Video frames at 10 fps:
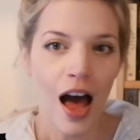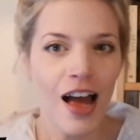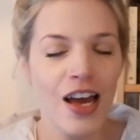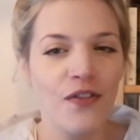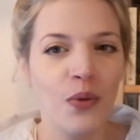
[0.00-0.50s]

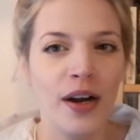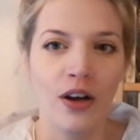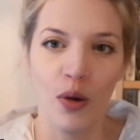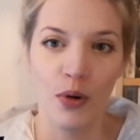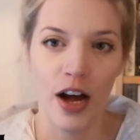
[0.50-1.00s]
Hi everyone, I
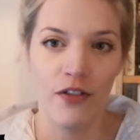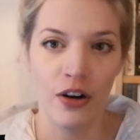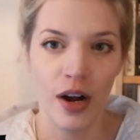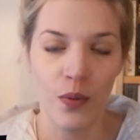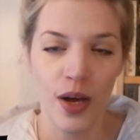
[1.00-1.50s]
hope you're having a
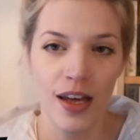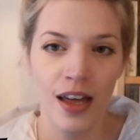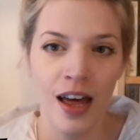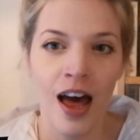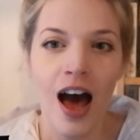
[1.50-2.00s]
great
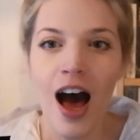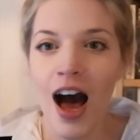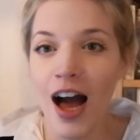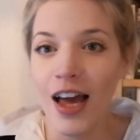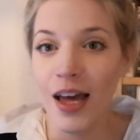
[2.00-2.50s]
week.
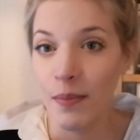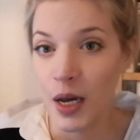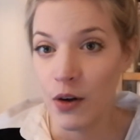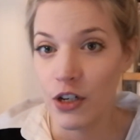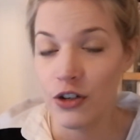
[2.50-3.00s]
I am
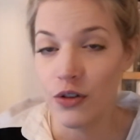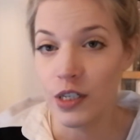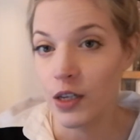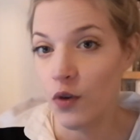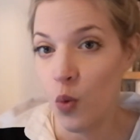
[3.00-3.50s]
here to do the
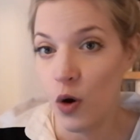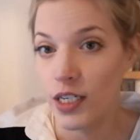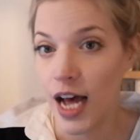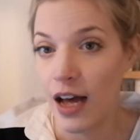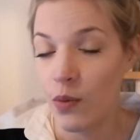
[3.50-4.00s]
Civil War
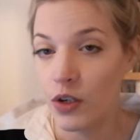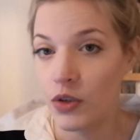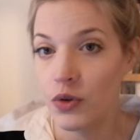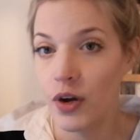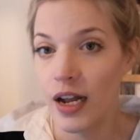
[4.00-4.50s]
tag, which
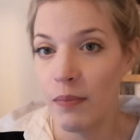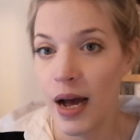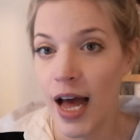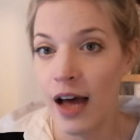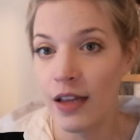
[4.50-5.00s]
was created
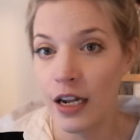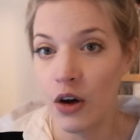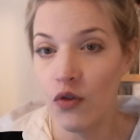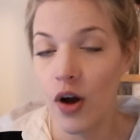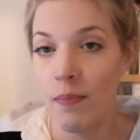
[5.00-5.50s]
by Allen
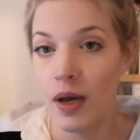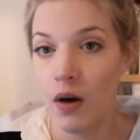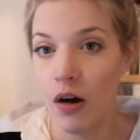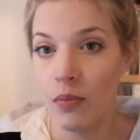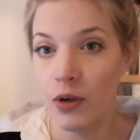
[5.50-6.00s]
over at Big
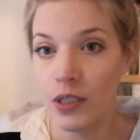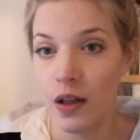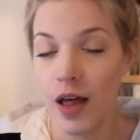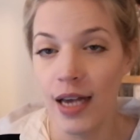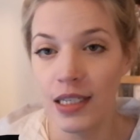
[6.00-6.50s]
Hard Books and
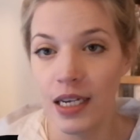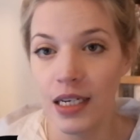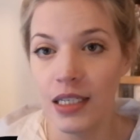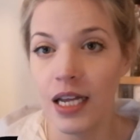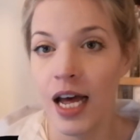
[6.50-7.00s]

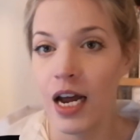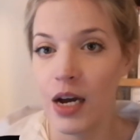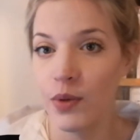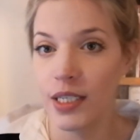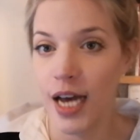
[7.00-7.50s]
Classics, and
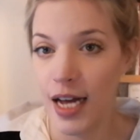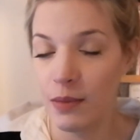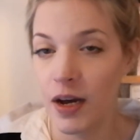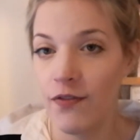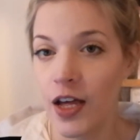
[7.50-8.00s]
I was
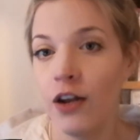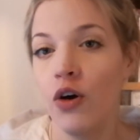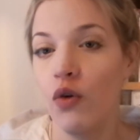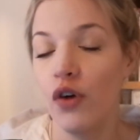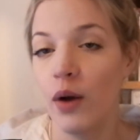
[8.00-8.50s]
tagged by Vin
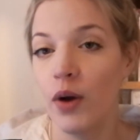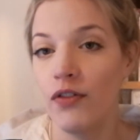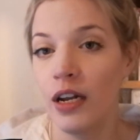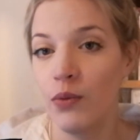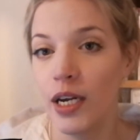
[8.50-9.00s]
over at
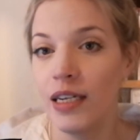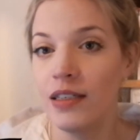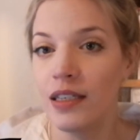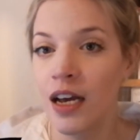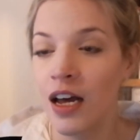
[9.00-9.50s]
Revenant
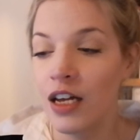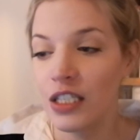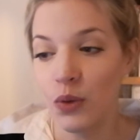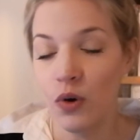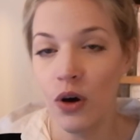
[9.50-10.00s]
Reads.
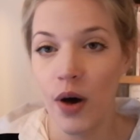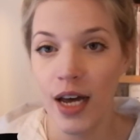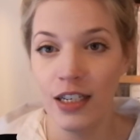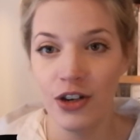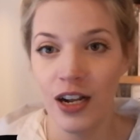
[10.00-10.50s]
So we'll go
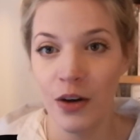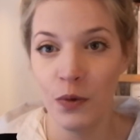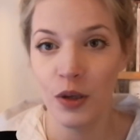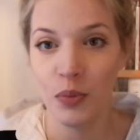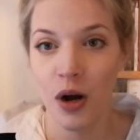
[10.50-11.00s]
ahead straight in
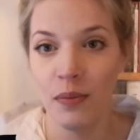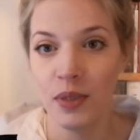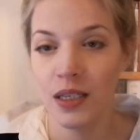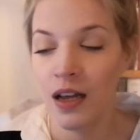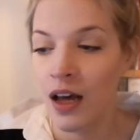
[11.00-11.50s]
with the
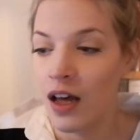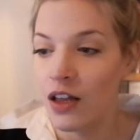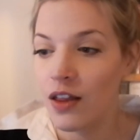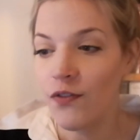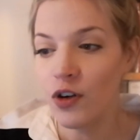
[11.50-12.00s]
prompts.
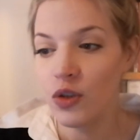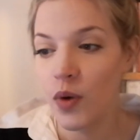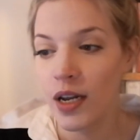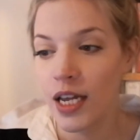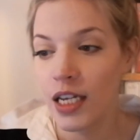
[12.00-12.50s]
The first
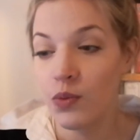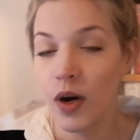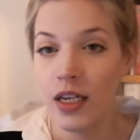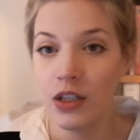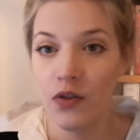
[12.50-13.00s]
one is,
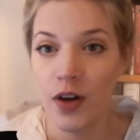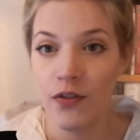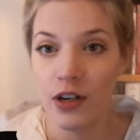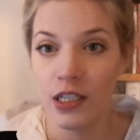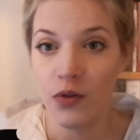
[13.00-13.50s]
what is your
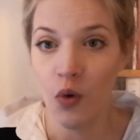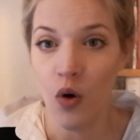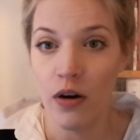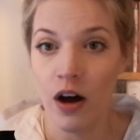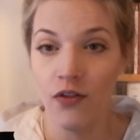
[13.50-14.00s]
favorite Civil
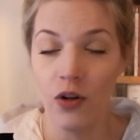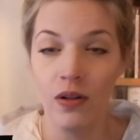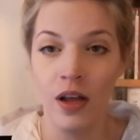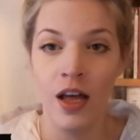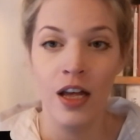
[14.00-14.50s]
War
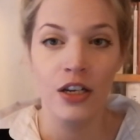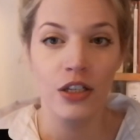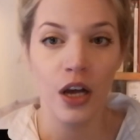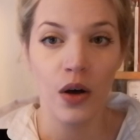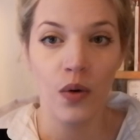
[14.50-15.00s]
novel?
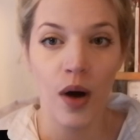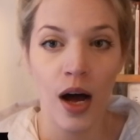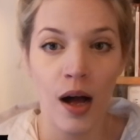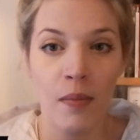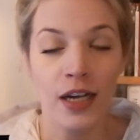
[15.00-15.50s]
So
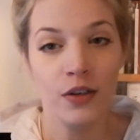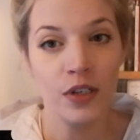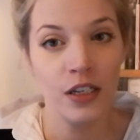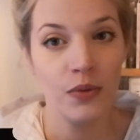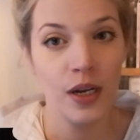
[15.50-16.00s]
um, I don't
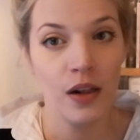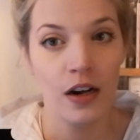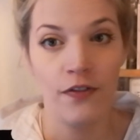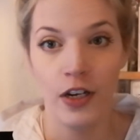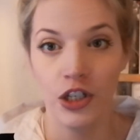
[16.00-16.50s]
tend to read a
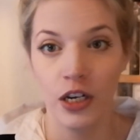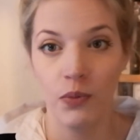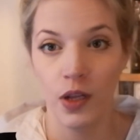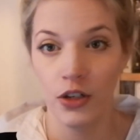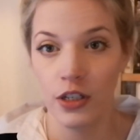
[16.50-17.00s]
lot of fiction
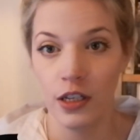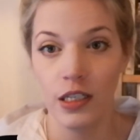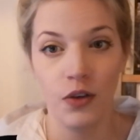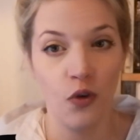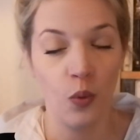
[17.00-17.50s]
in relation to the
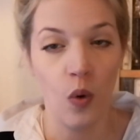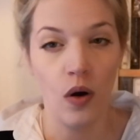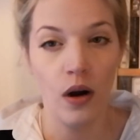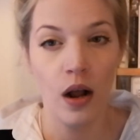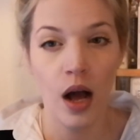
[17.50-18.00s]
Civil
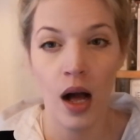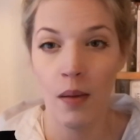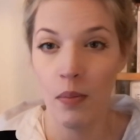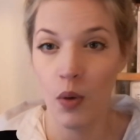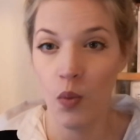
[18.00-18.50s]
War,
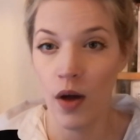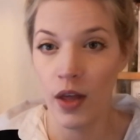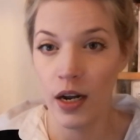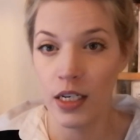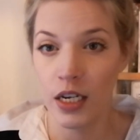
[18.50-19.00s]
um, but one
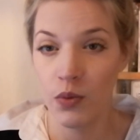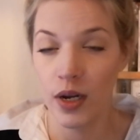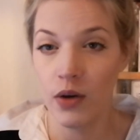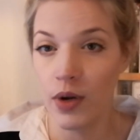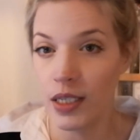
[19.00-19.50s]
that I did
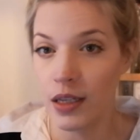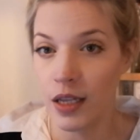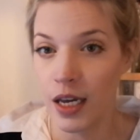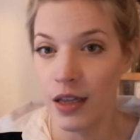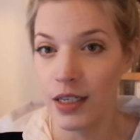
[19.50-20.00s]
read
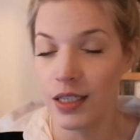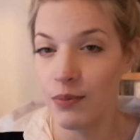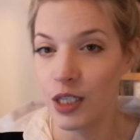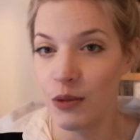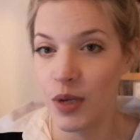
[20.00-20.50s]
recently, and this
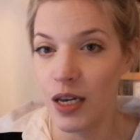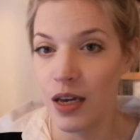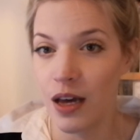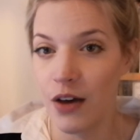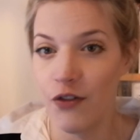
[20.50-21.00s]
seems to
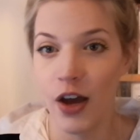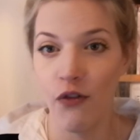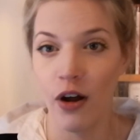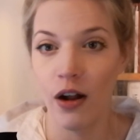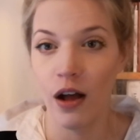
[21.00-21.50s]
be a
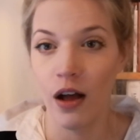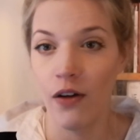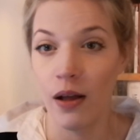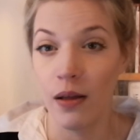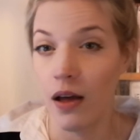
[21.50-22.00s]
favorite
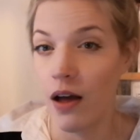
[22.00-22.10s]
uh,